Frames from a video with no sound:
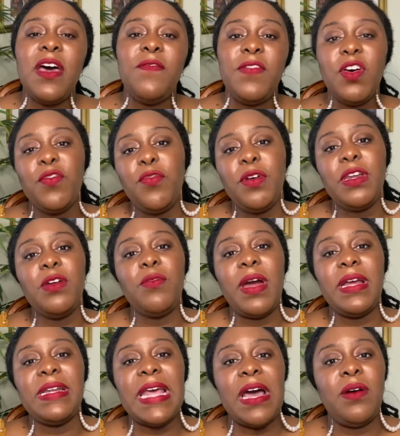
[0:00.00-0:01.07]
feel free to
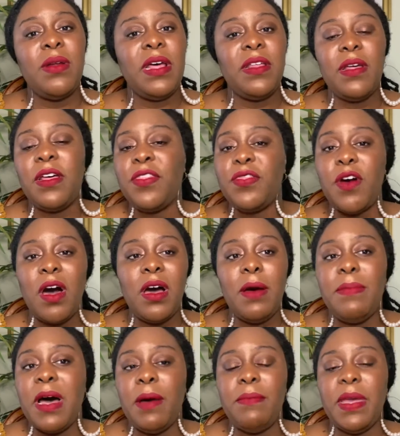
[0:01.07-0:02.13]
write down a thought
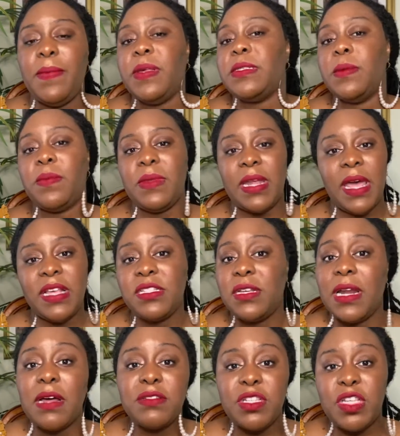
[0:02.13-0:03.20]
about maybe something that stood
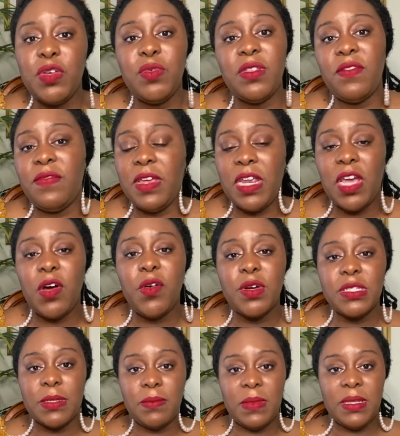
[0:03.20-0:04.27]
out to you in the video, or
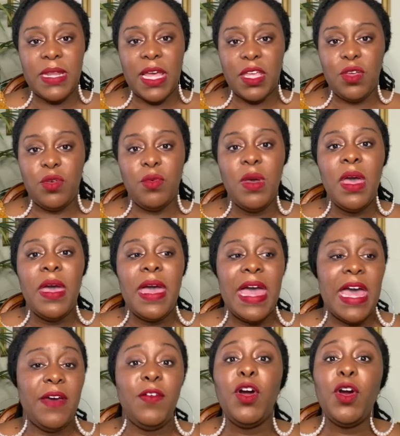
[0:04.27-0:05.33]
something that you
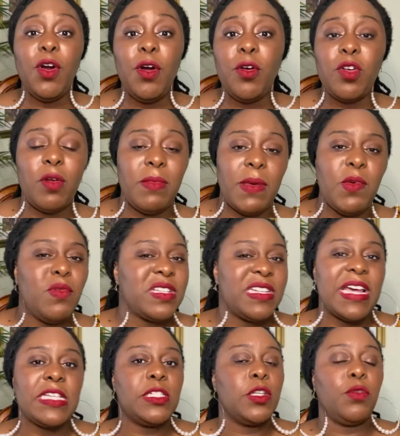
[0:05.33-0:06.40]
have heard, or maybe was a
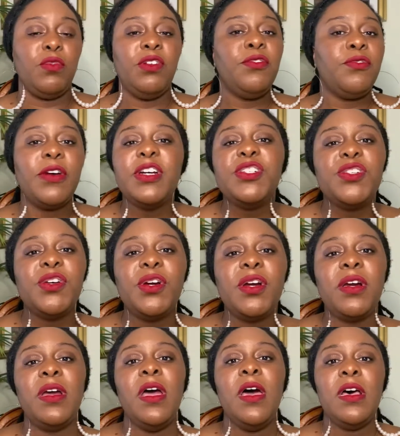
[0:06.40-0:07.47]
nice little
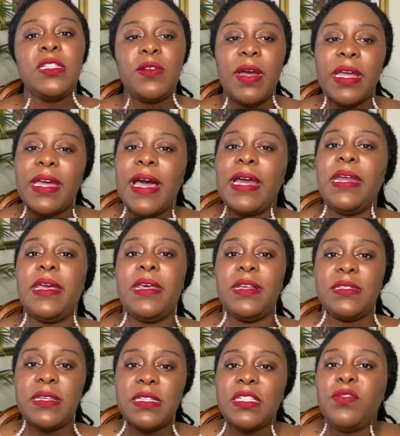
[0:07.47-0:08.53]
refresher, so I can kind of get a
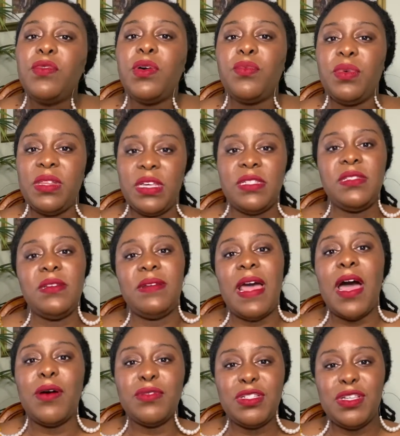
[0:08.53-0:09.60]
sense of what really stood
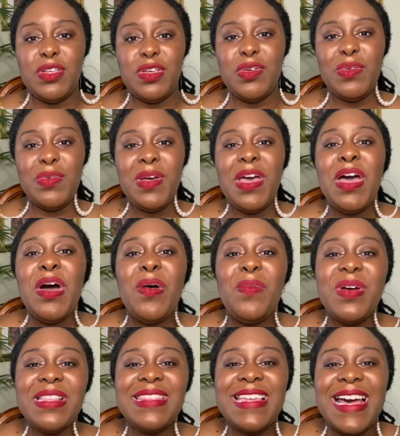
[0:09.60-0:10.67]
out to you.
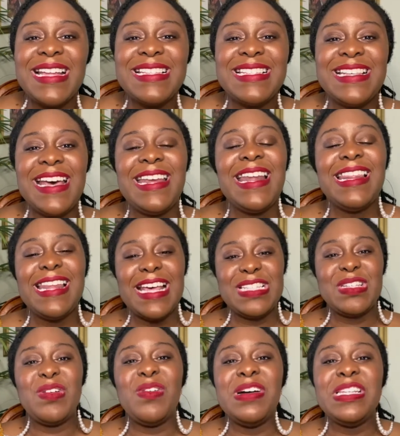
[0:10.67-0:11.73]
With that said, let's
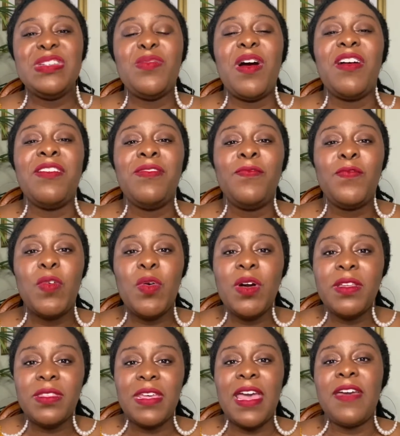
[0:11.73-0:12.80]
go into our
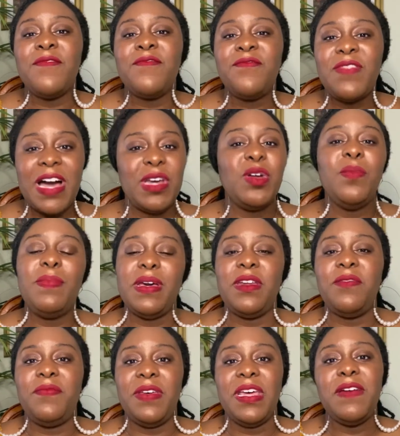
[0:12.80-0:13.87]
fourth and final
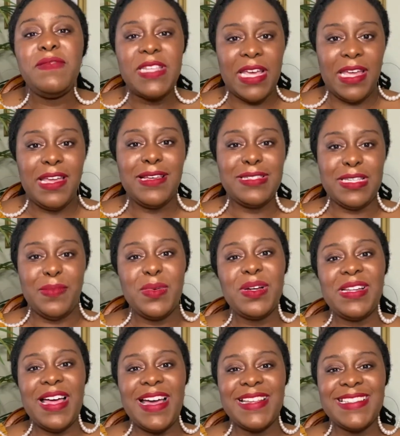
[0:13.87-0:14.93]
benefit of taking a summer
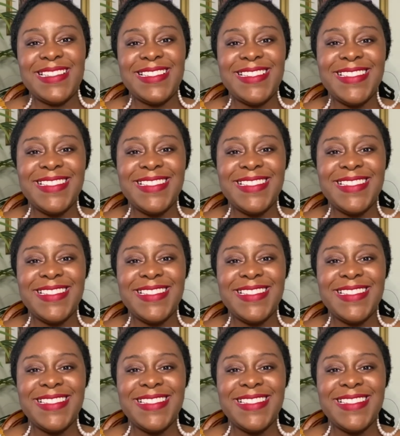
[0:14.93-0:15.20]
class.